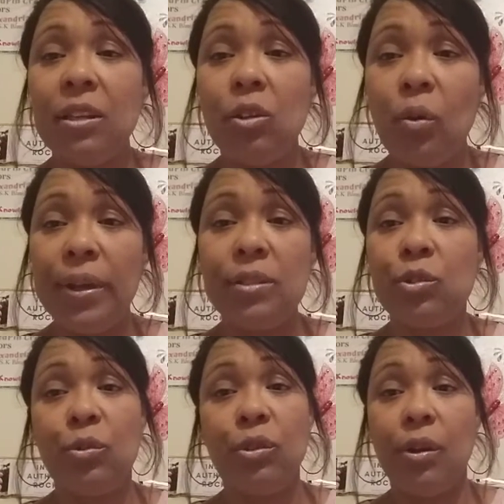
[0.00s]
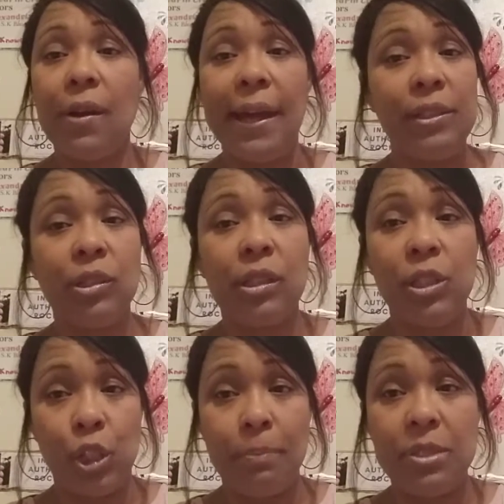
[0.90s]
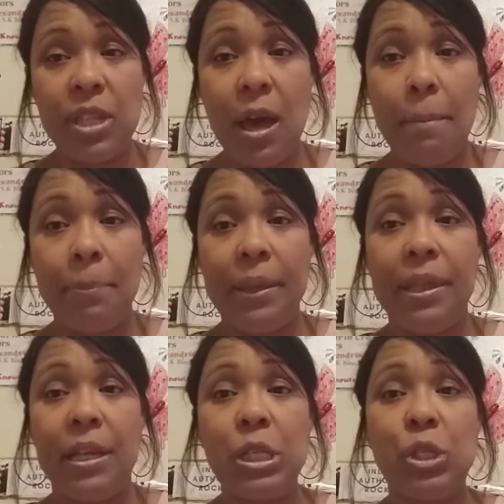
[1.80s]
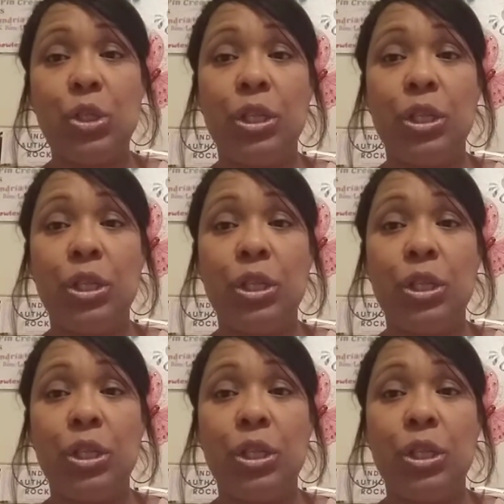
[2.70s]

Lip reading: so the girl Angela jumps up, and then she